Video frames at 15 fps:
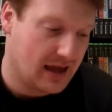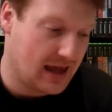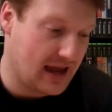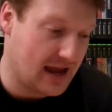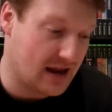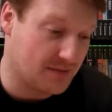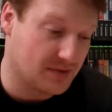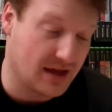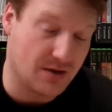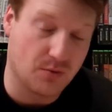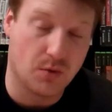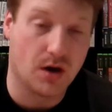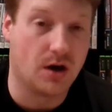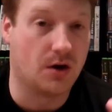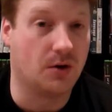And I'm like,
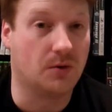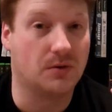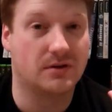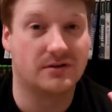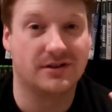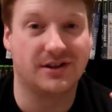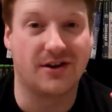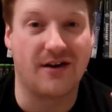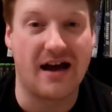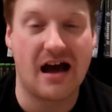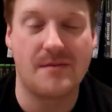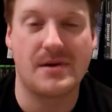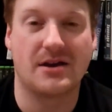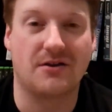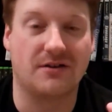whoa, how
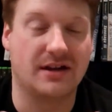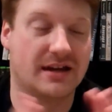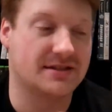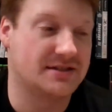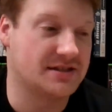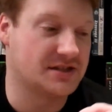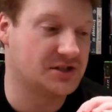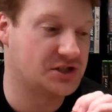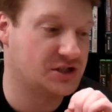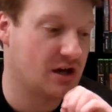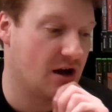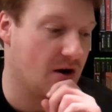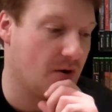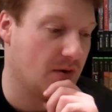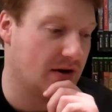am I going to get into this
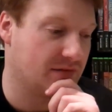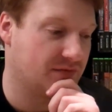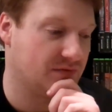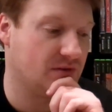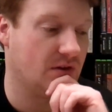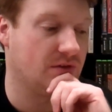show if,